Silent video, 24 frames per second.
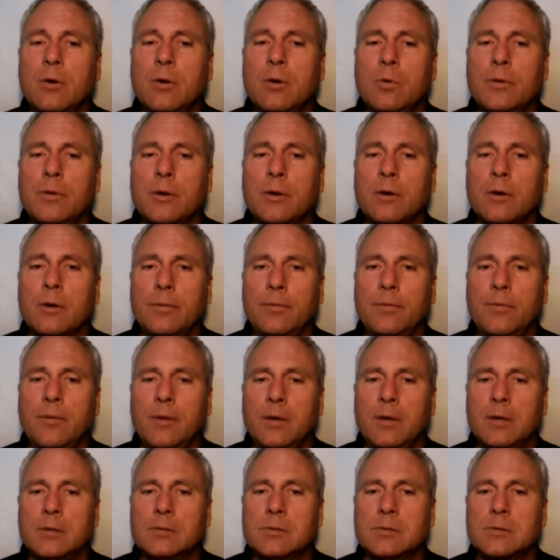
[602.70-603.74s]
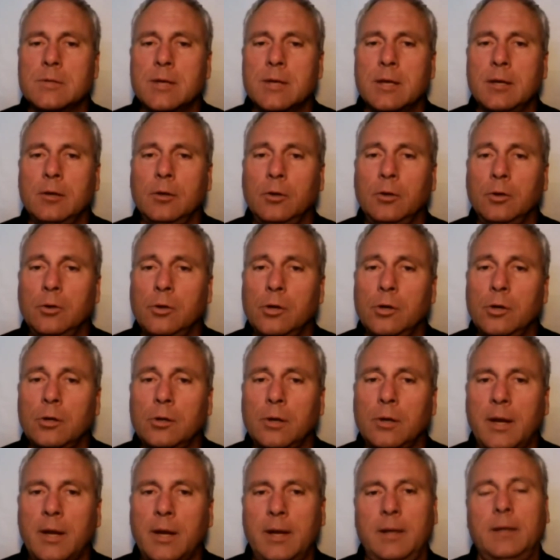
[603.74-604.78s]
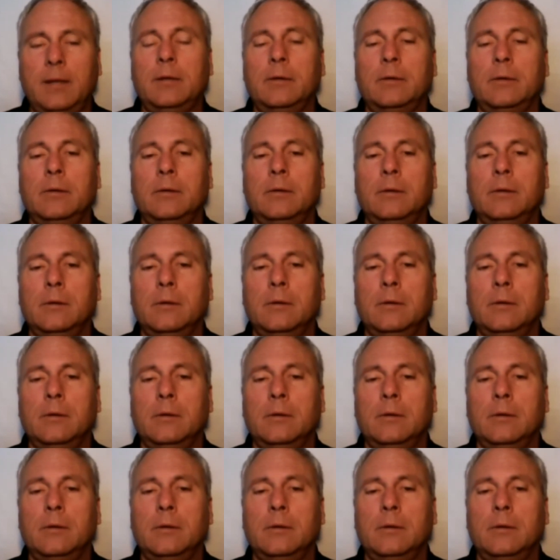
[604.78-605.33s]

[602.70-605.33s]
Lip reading: though there are things that look like